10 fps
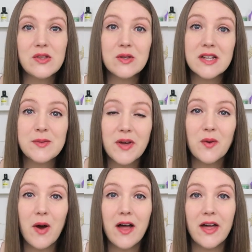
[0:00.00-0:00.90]
So it's been
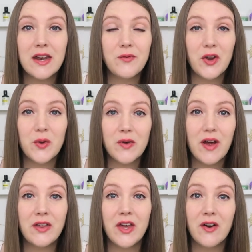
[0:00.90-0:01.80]
a while, and if you're new
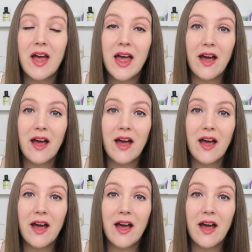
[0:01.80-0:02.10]
around here,